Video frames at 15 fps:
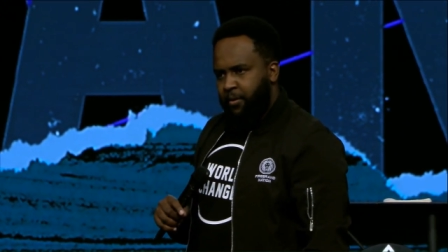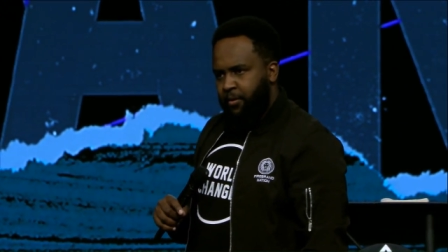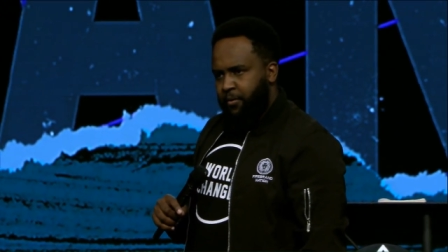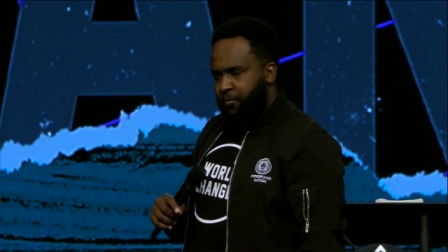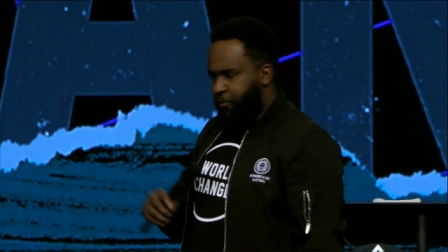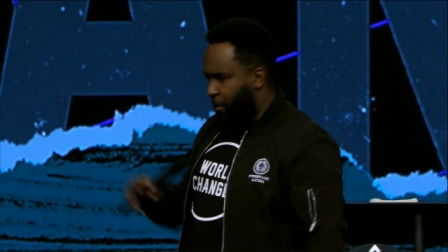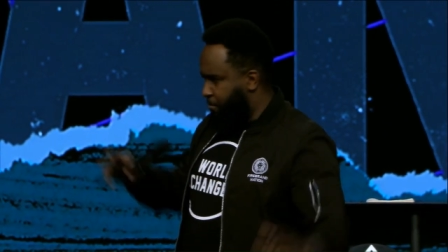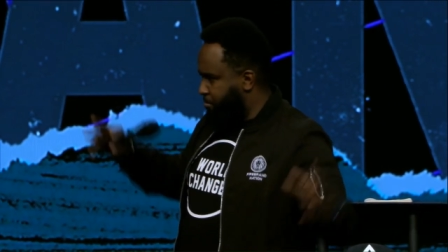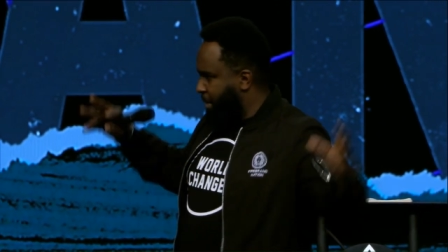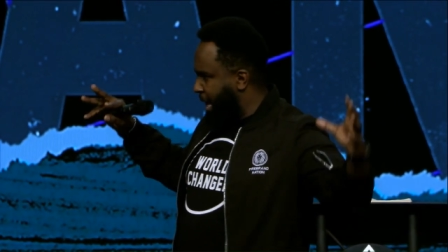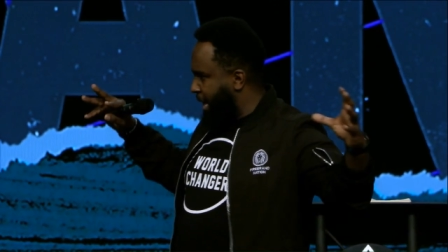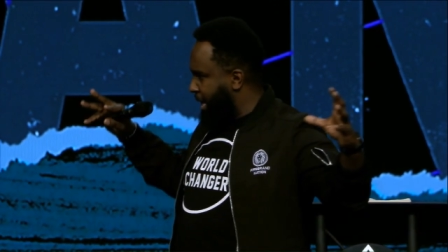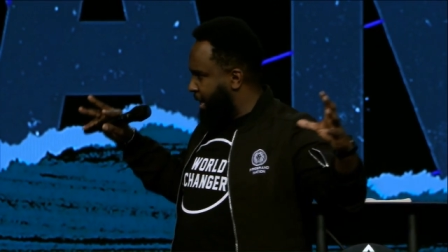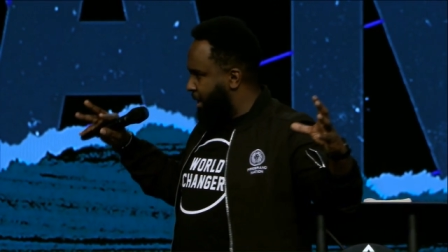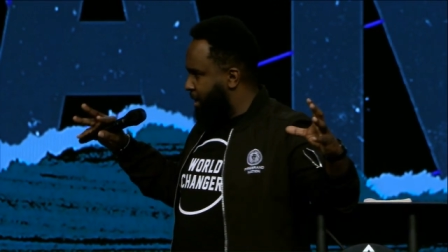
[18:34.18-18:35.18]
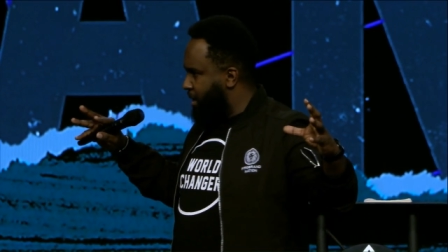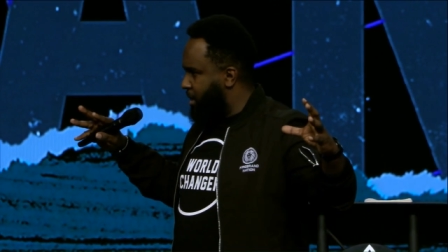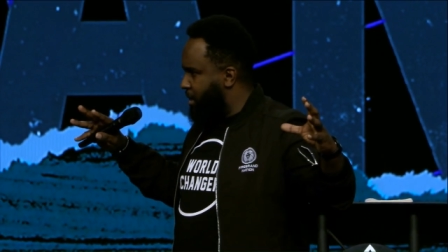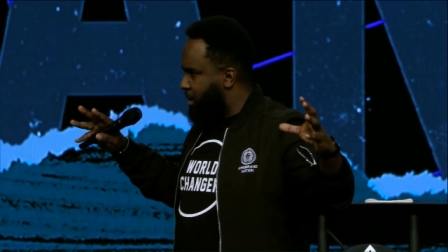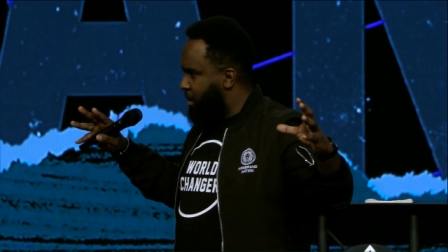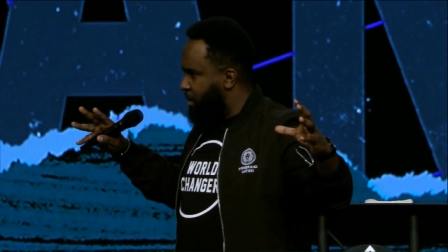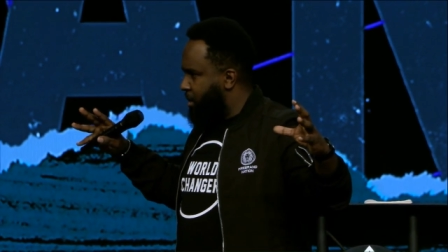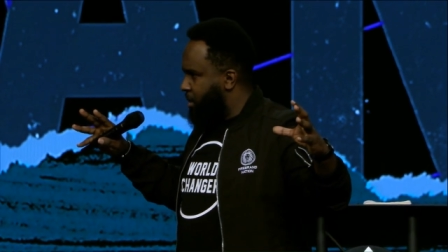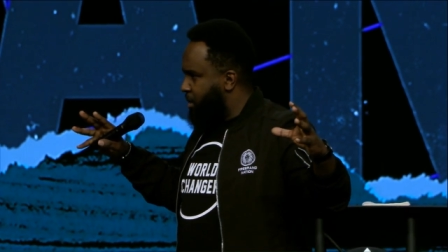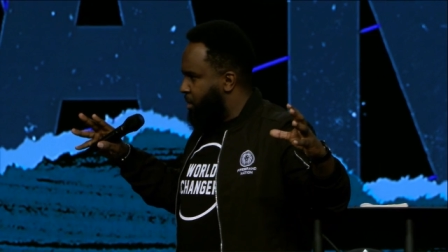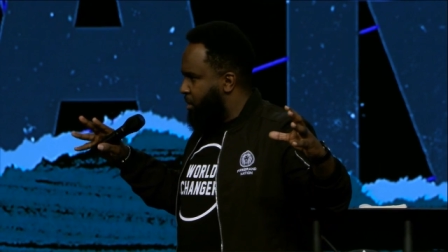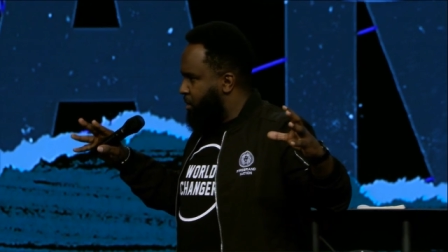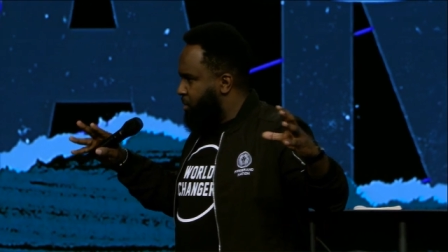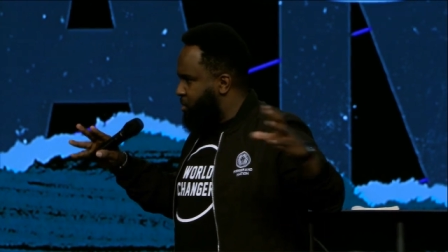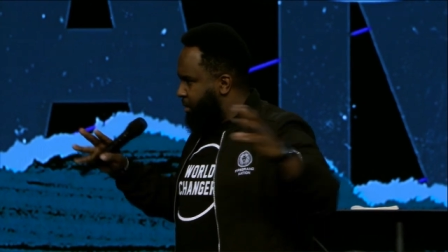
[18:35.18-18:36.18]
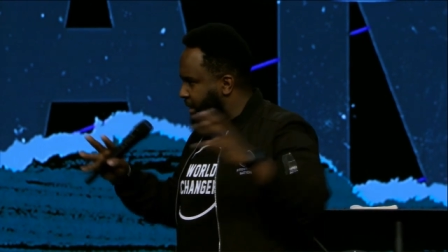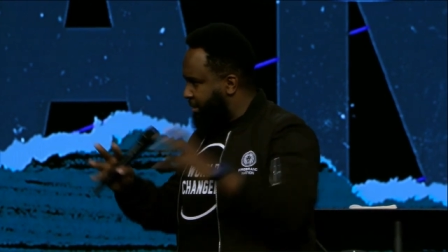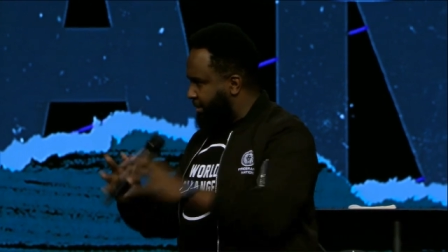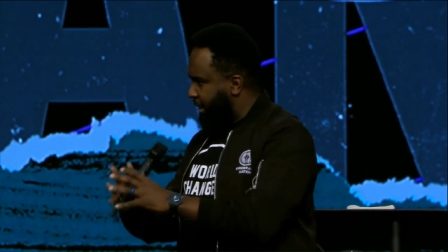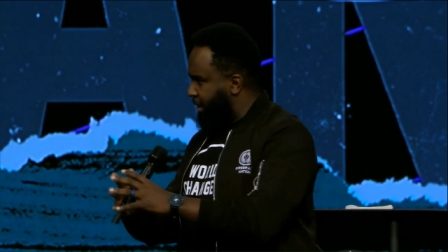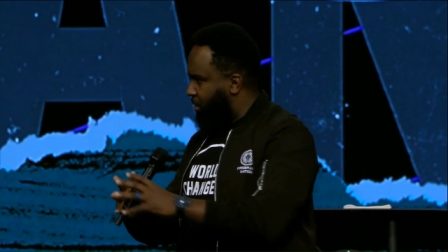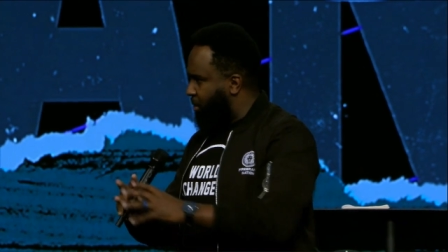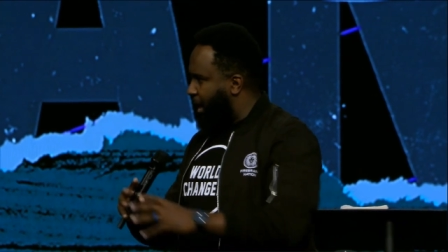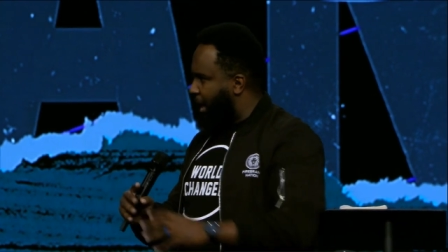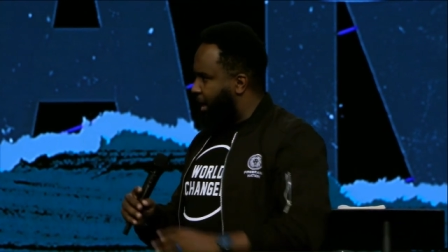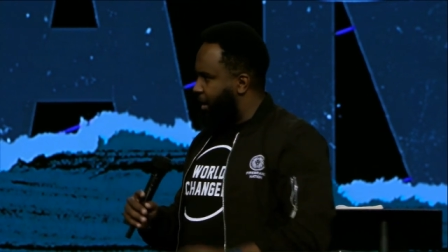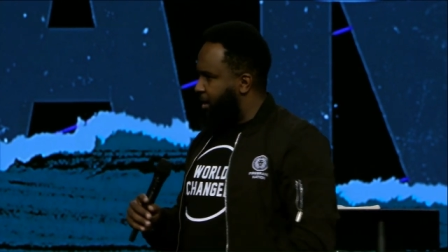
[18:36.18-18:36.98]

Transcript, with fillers: from many to the singular.